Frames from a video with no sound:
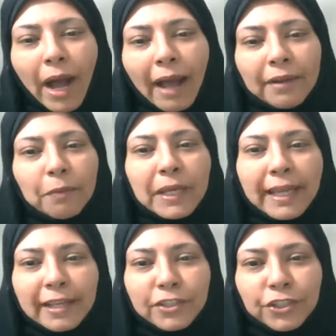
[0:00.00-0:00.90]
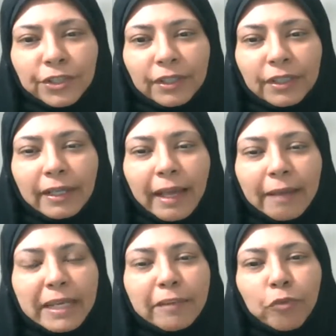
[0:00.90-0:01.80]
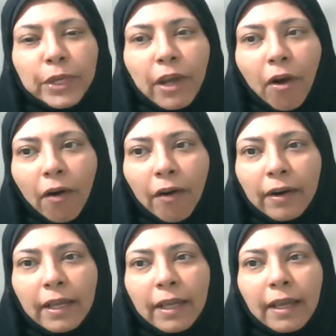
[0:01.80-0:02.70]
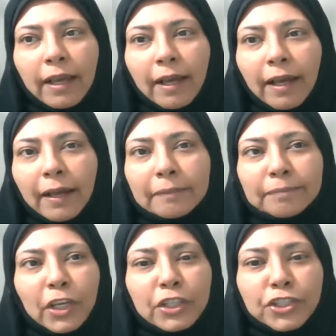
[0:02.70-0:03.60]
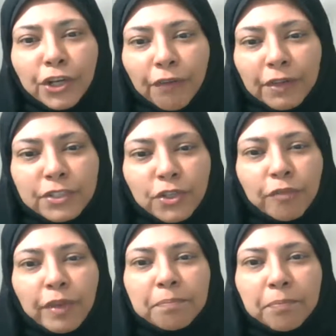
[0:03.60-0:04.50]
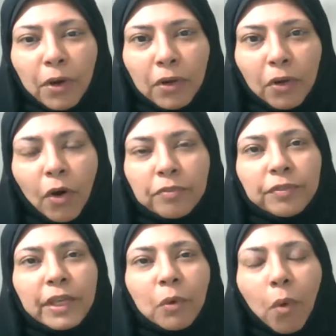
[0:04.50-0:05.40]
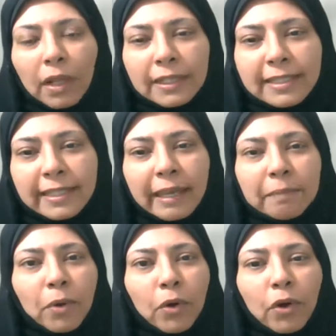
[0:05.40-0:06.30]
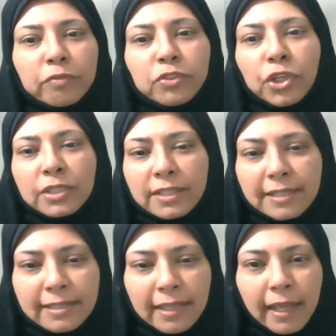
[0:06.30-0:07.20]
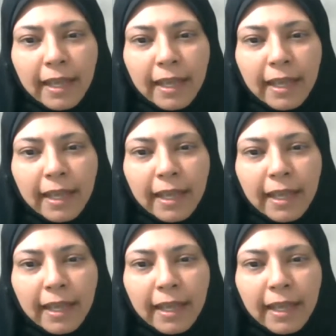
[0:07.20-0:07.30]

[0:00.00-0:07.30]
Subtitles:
how did we get here? I mean, if we are adherents of a book of equality, a book of justice,